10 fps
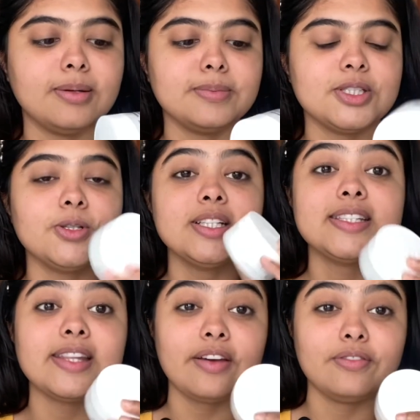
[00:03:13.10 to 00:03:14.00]
This one is
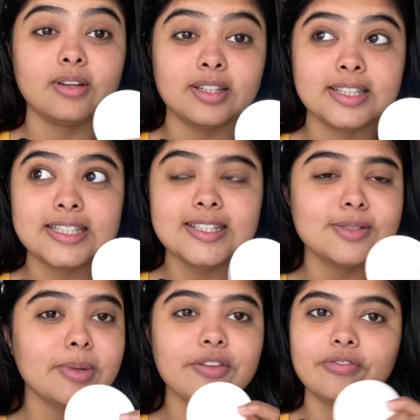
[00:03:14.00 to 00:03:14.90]
Nivea. This is
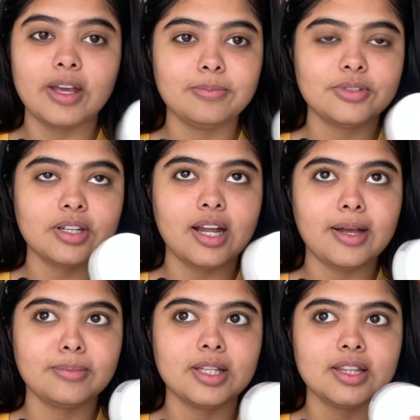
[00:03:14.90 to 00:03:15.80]
my favorite. I
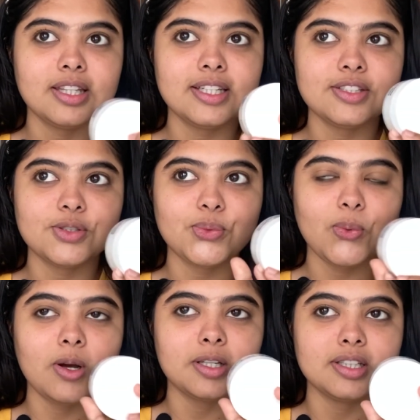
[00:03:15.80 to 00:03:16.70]
mean, this
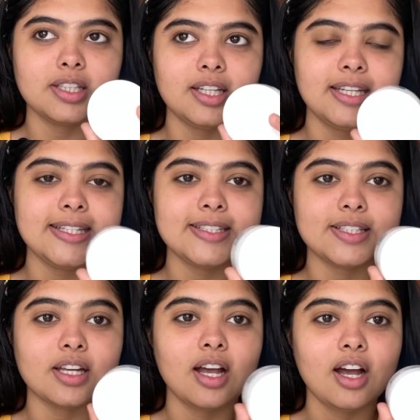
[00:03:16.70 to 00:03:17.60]
one
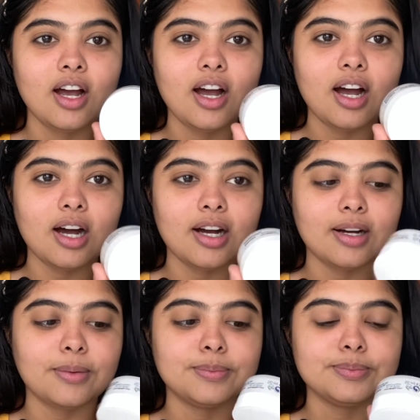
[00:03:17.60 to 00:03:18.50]
is
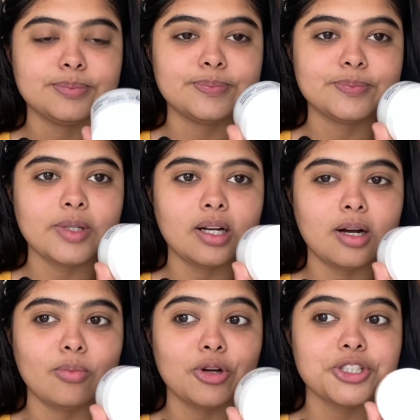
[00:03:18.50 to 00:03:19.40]
a
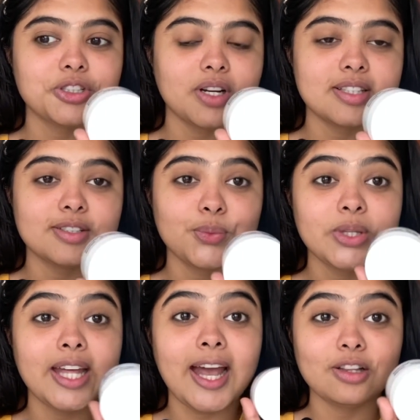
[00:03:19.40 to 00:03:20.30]
moisturizer
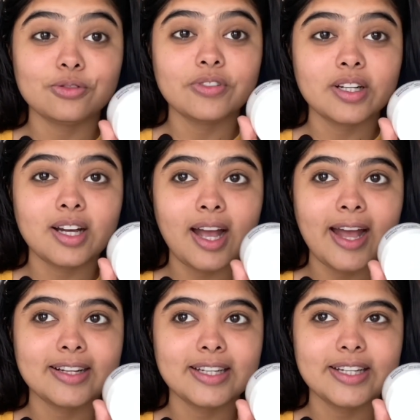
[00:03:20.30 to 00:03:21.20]
with aloe vera,
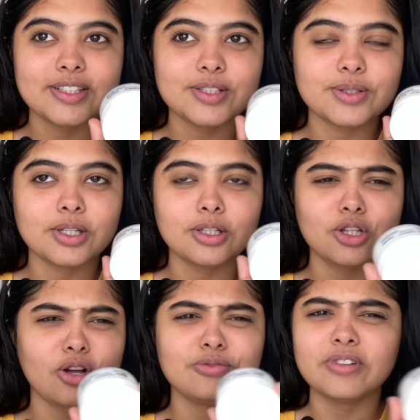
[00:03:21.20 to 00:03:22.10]
and it's
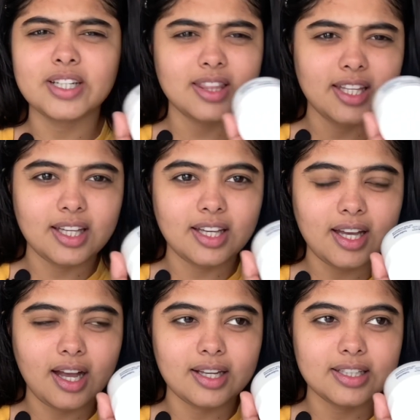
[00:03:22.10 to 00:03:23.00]
not very thick
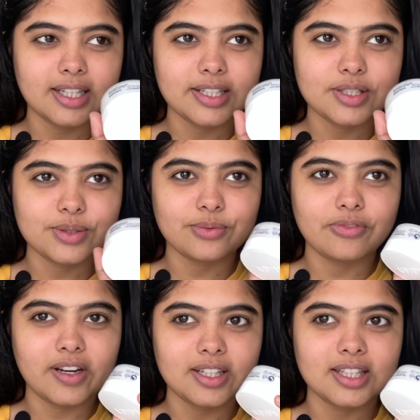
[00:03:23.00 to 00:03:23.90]
and it's
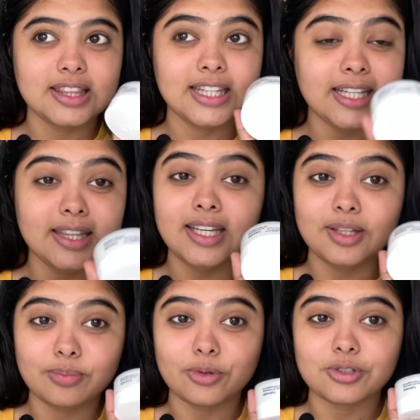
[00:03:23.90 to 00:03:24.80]
very thin
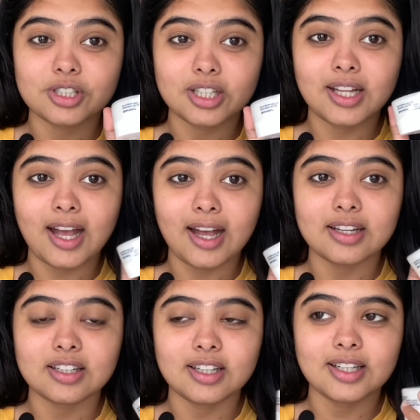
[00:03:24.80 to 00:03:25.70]
in portion,
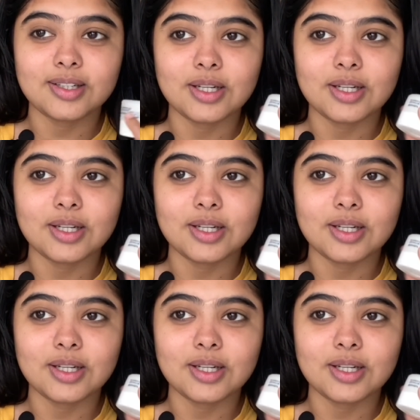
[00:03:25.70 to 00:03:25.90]
and it